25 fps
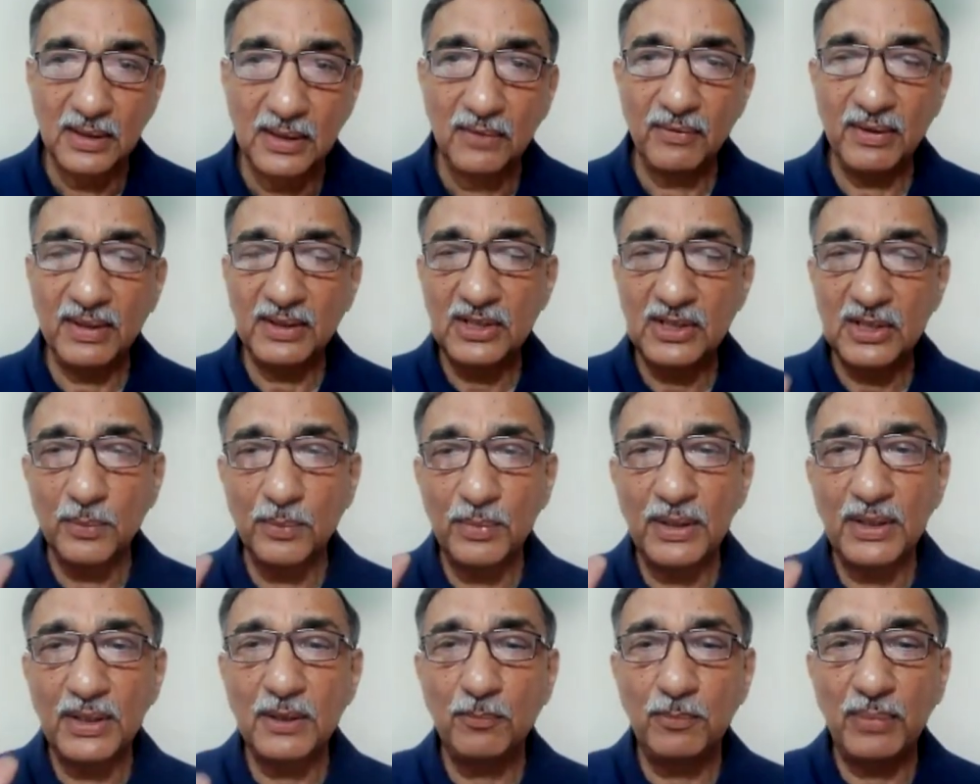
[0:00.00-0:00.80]
When
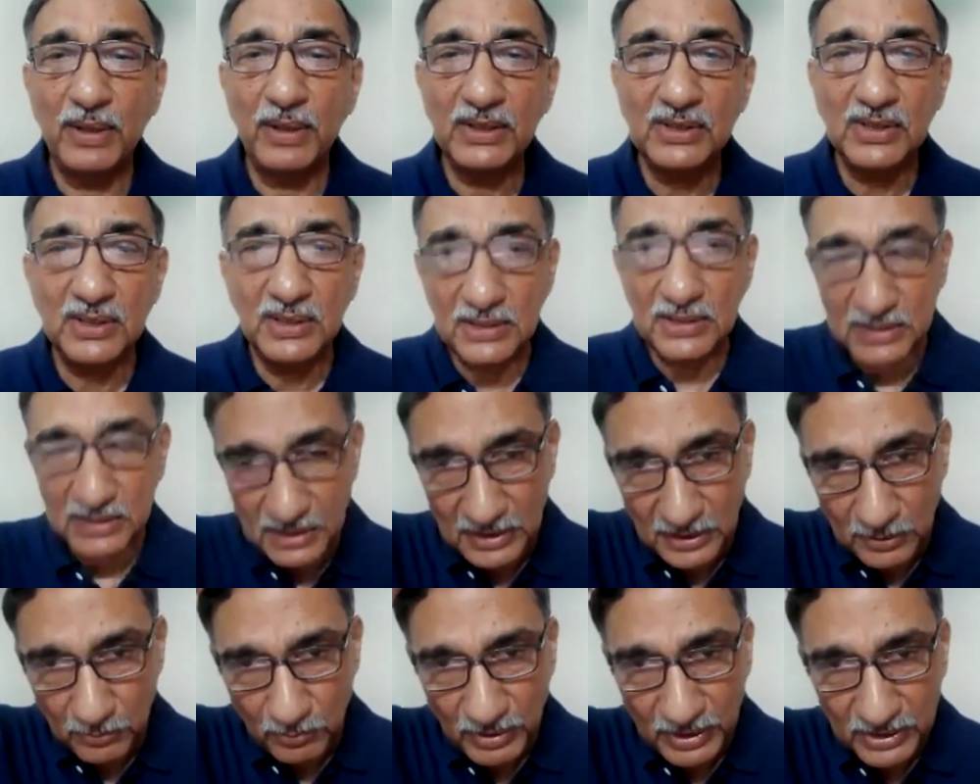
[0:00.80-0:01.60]
somebody blesses,
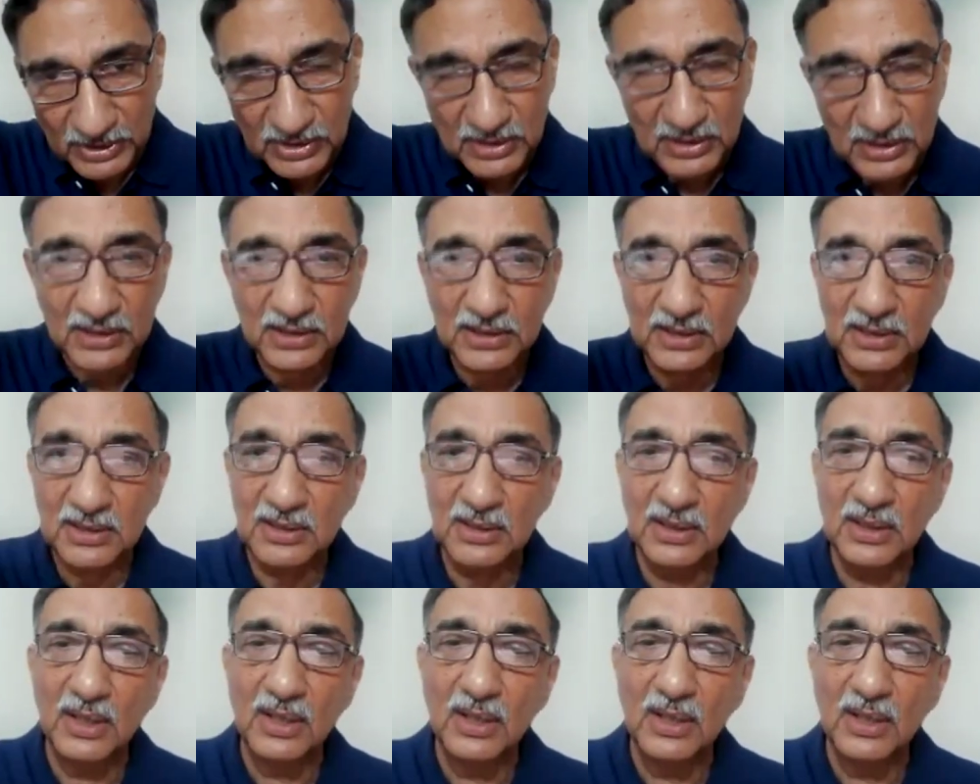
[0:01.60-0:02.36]
he blesses